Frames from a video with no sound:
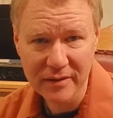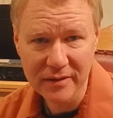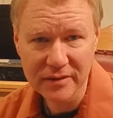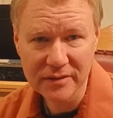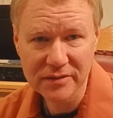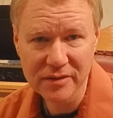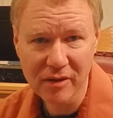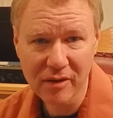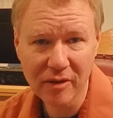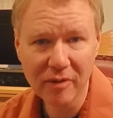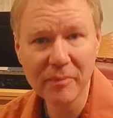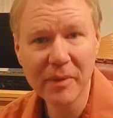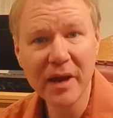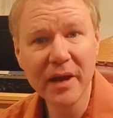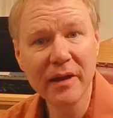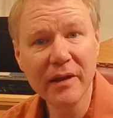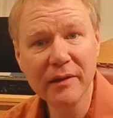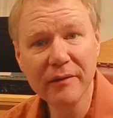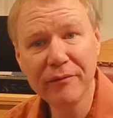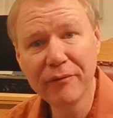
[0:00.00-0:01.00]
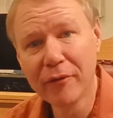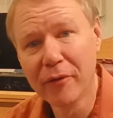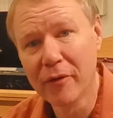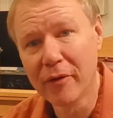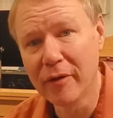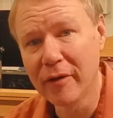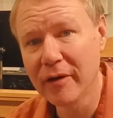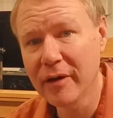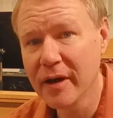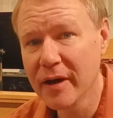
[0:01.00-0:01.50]
Psalm
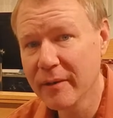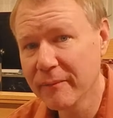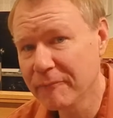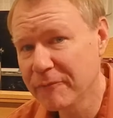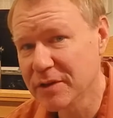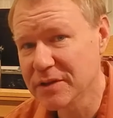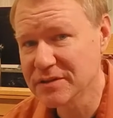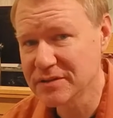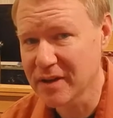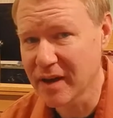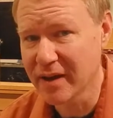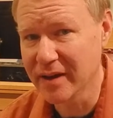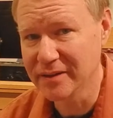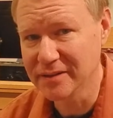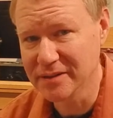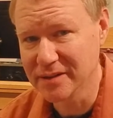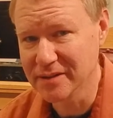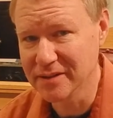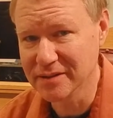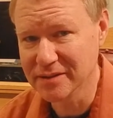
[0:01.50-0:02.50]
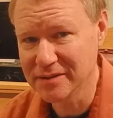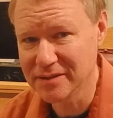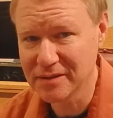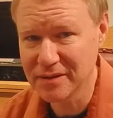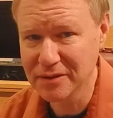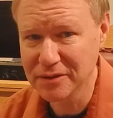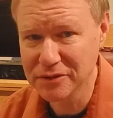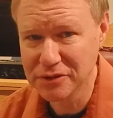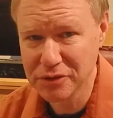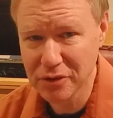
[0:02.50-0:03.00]
84 emphasizes
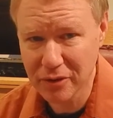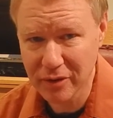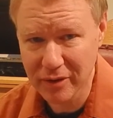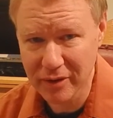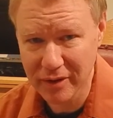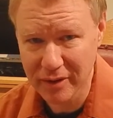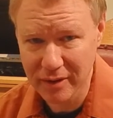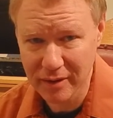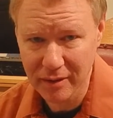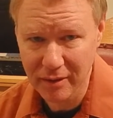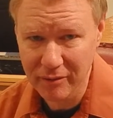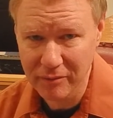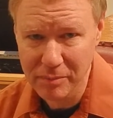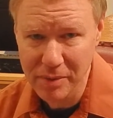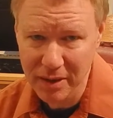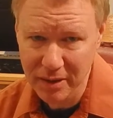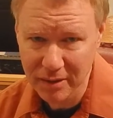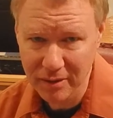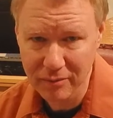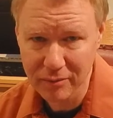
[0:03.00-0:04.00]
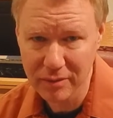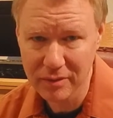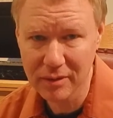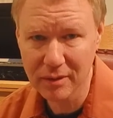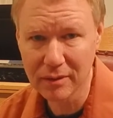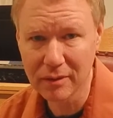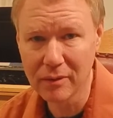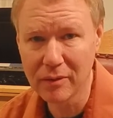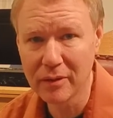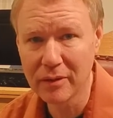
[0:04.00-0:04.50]
the joy of being with
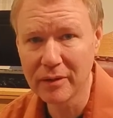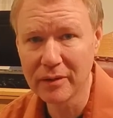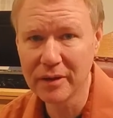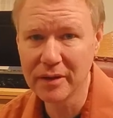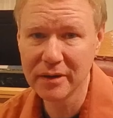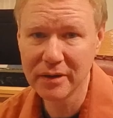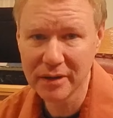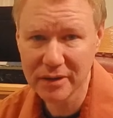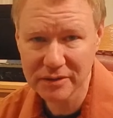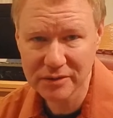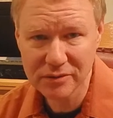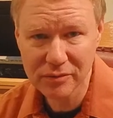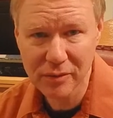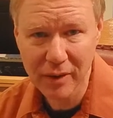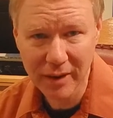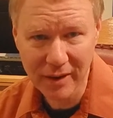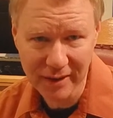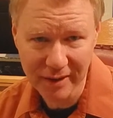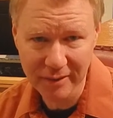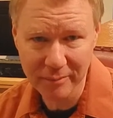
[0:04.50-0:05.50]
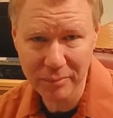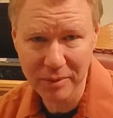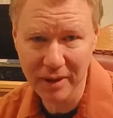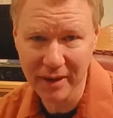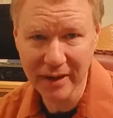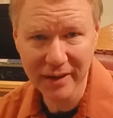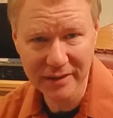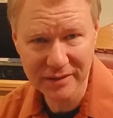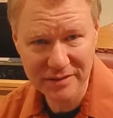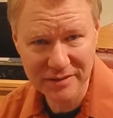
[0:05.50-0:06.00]
the Lord in his dwelling
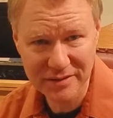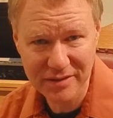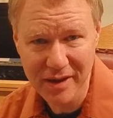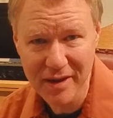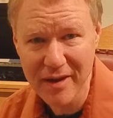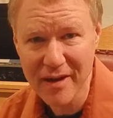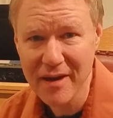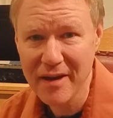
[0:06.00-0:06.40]
place.